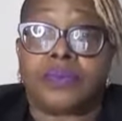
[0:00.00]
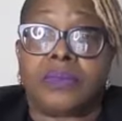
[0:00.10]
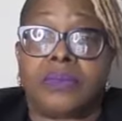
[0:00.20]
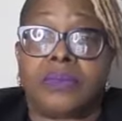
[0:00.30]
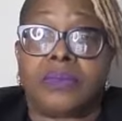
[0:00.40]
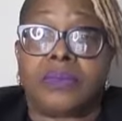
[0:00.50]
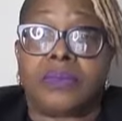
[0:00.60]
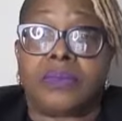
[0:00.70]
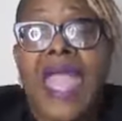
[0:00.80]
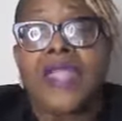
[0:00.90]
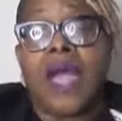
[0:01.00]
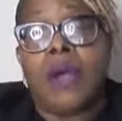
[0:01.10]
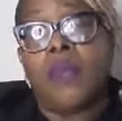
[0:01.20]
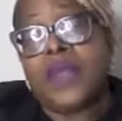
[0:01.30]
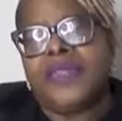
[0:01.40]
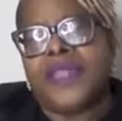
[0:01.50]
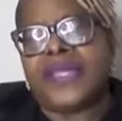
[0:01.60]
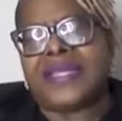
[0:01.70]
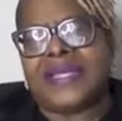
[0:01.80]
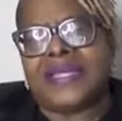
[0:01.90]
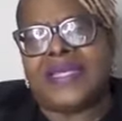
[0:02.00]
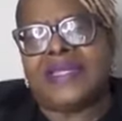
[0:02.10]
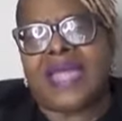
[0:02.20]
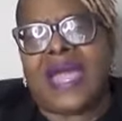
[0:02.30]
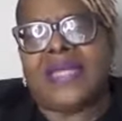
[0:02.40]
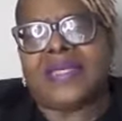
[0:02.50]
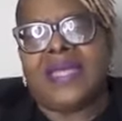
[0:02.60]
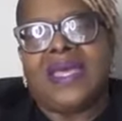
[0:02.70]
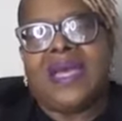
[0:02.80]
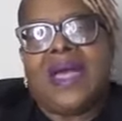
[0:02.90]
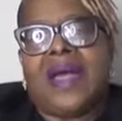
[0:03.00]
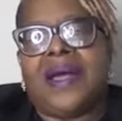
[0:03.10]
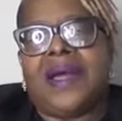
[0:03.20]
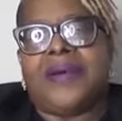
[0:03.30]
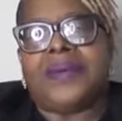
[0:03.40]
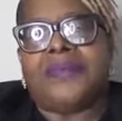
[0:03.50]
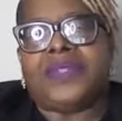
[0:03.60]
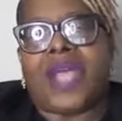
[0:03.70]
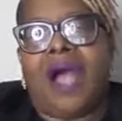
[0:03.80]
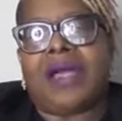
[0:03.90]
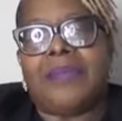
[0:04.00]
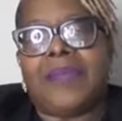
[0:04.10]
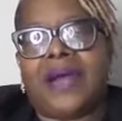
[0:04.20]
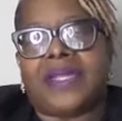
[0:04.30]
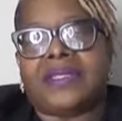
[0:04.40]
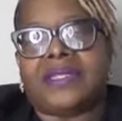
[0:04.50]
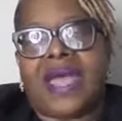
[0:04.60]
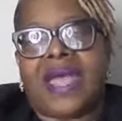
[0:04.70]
Uh-huh. And one of the things I did not talk about is that